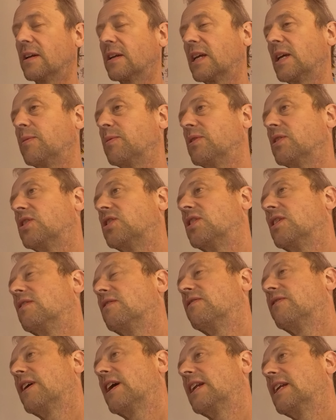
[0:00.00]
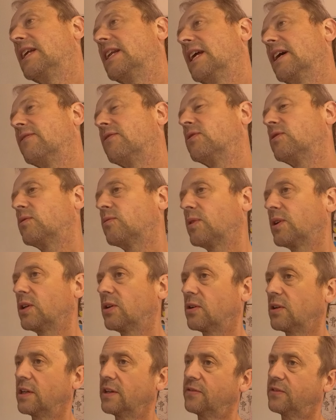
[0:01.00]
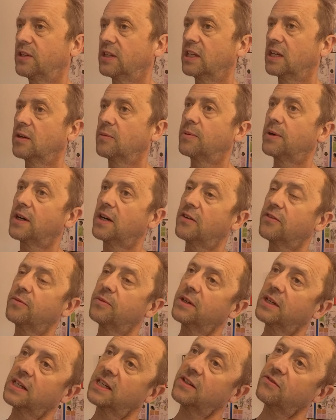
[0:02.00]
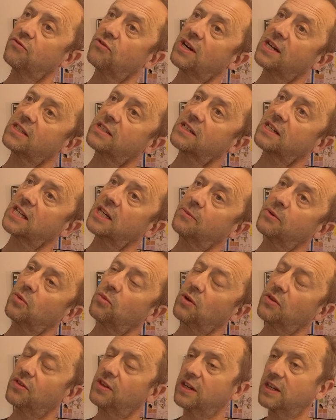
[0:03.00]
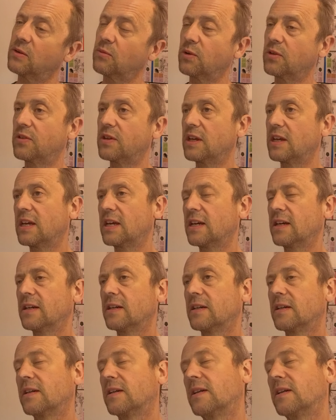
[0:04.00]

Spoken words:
Keeping the chin fairly level, we're not lifting it apart from it, raise it a little bit with the ear.